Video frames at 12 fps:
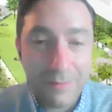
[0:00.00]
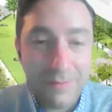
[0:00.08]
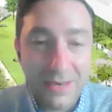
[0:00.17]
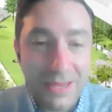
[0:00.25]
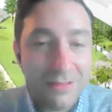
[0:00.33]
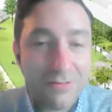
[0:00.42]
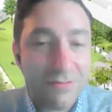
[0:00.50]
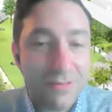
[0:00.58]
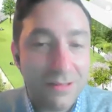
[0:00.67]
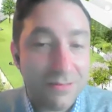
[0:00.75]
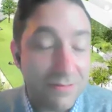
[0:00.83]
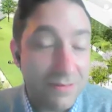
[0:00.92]
I mean, it's
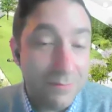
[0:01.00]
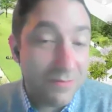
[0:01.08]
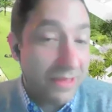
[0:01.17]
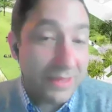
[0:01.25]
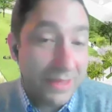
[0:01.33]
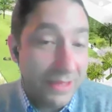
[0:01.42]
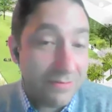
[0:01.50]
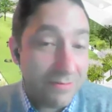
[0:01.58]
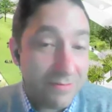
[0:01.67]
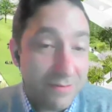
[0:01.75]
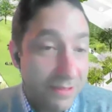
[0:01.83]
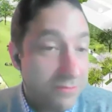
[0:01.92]
it seems like
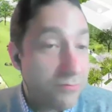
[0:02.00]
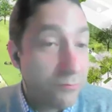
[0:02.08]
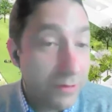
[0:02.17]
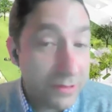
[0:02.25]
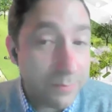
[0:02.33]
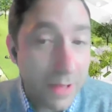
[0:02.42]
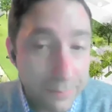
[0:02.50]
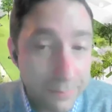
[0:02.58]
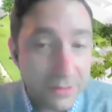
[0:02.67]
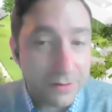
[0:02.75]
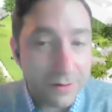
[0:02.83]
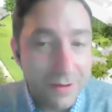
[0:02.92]
it's it's really
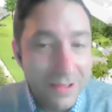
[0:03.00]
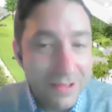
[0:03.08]
popular.